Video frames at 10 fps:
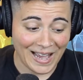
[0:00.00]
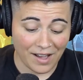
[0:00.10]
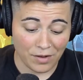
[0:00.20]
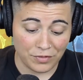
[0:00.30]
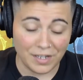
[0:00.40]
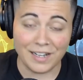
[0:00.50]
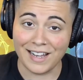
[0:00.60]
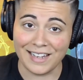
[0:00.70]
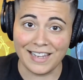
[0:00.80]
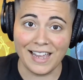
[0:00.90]
of it
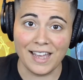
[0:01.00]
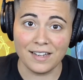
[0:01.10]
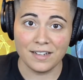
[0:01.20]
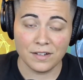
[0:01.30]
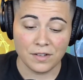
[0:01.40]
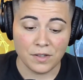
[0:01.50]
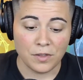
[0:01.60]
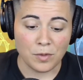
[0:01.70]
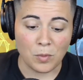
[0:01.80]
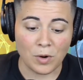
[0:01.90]
I get.
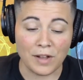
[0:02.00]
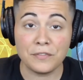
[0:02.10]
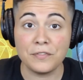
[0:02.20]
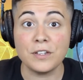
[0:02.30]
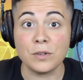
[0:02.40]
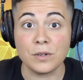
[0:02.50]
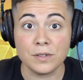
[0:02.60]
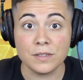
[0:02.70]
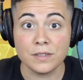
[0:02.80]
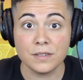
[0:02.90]
The more I feel,